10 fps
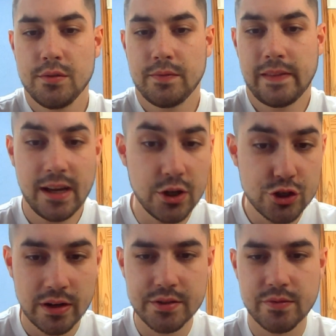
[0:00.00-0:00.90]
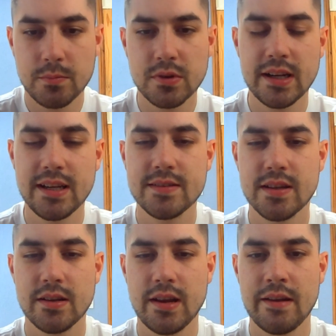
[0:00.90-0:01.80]
the interest from Leeds
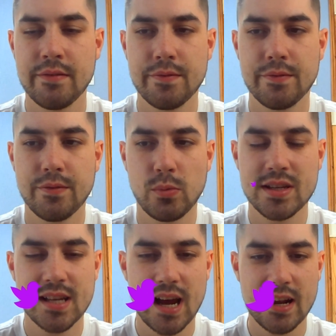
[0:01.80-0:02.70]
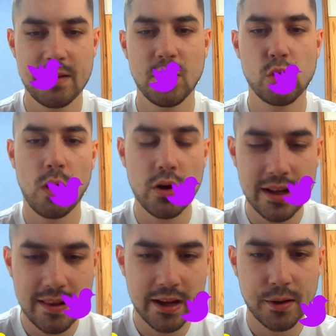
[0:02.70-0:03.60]
and if we sign him, the quality
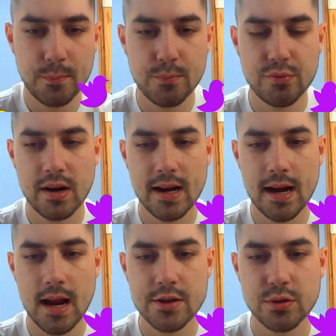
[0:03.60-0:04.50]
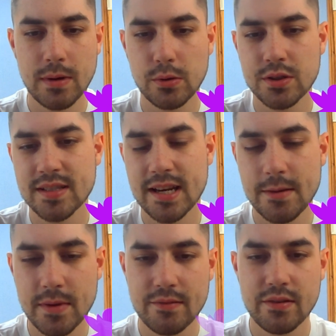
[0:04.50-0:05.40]
that he can bring to our
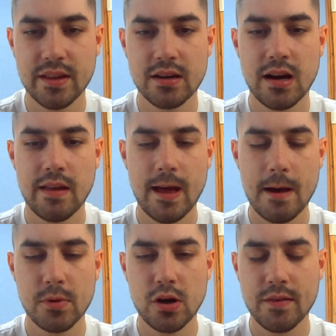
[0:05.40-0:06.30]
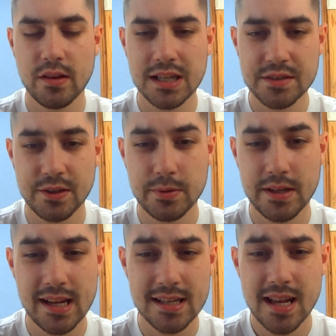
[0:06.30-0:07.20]
team and everything like that. But over the last few
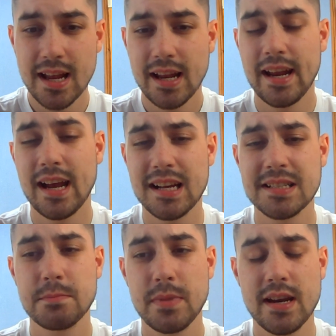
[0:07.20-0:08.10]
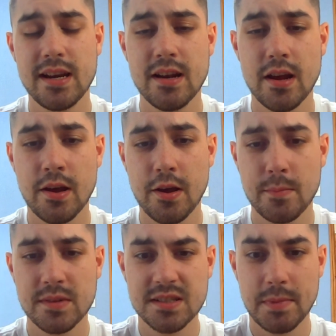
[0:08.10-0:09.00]
days, it has been
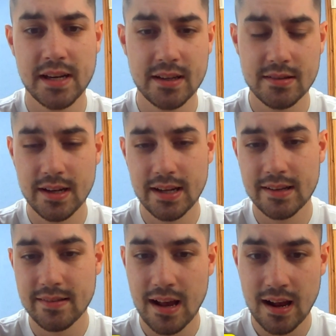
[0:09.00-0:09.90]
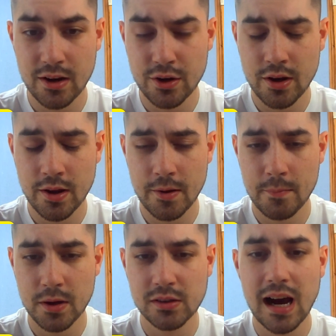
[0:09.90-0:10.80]
um, speculated that uh,
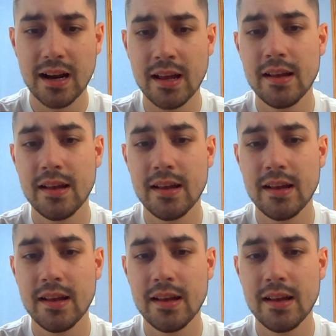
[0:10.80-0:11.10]
um, Lang